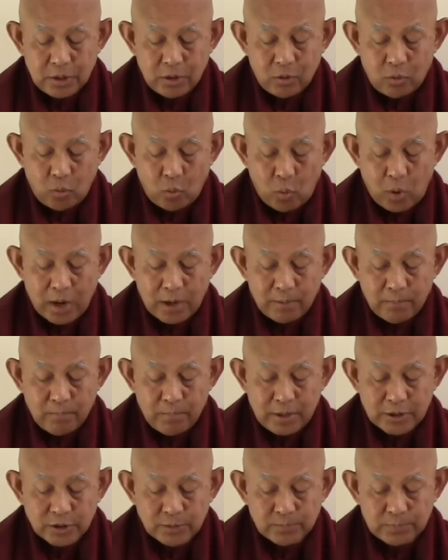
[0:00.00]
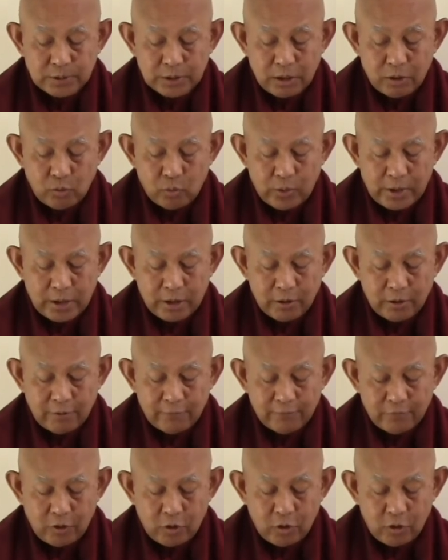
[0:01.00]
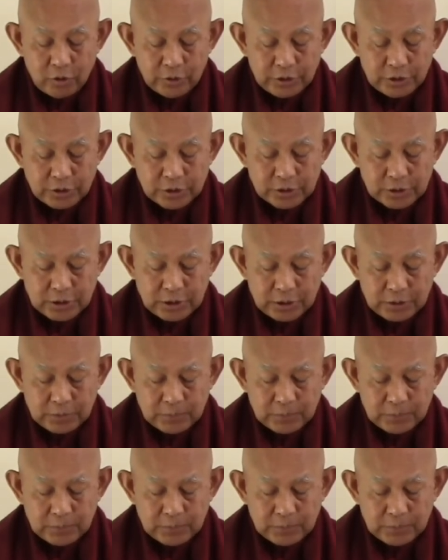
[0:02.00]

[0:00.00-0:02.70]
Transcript: one must be aware of all these things